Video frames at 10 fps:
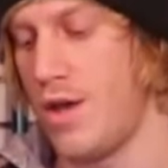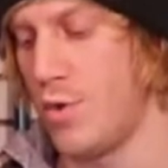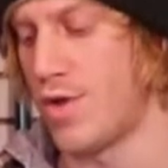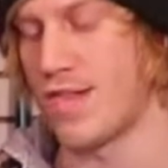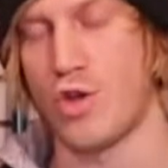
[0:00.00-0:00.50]

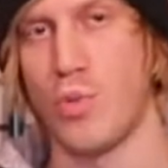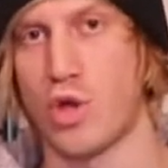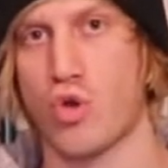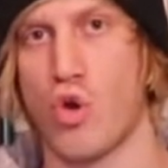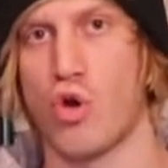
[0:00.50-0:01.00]
which is a little bit
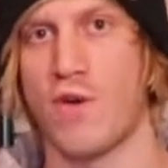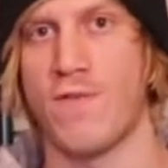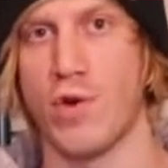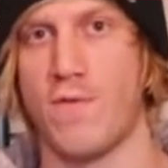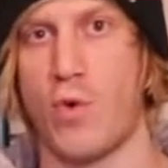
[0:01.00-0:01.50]
stronger
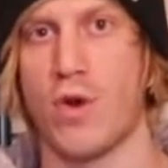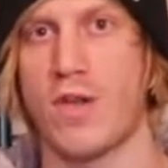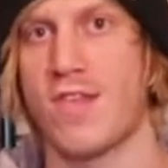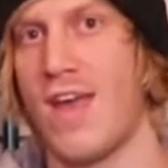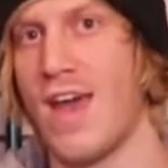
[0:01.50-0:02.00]
for your
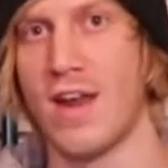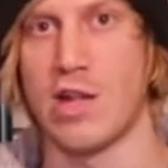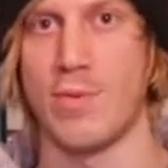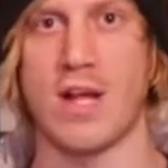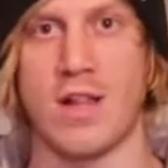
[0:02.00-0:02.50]
forks and a
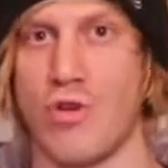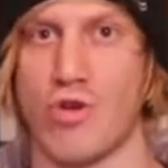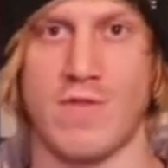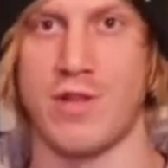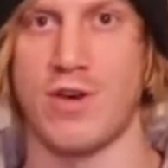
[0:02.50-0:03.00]
little bit cleaner
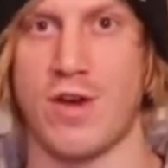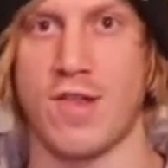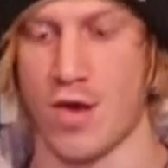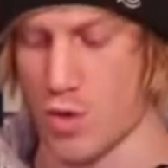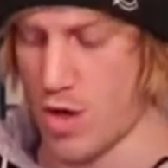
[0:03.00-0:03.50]
of a look.
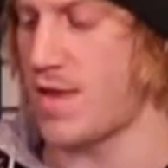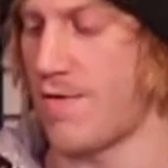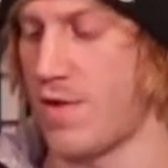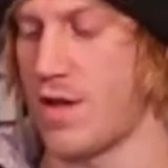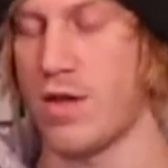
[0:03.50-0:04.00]
So
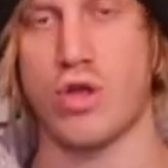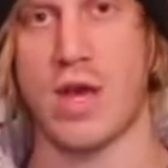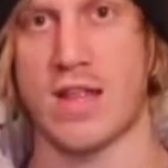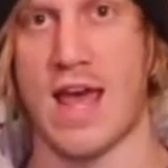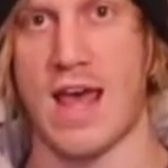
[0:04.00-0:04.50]
definitely
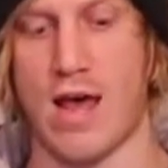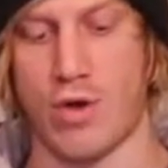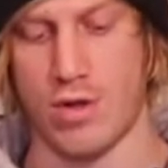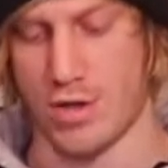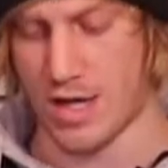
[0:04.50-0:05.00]
check that out,
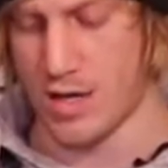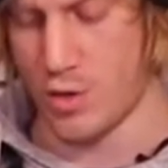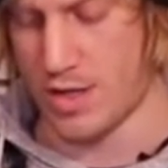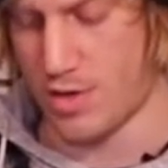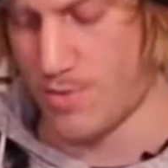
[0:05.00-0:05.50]
look into
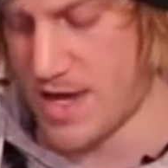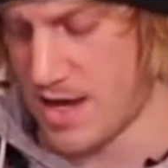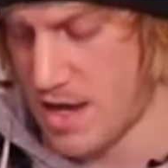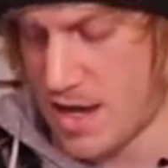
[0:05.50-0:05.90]
it a little bit.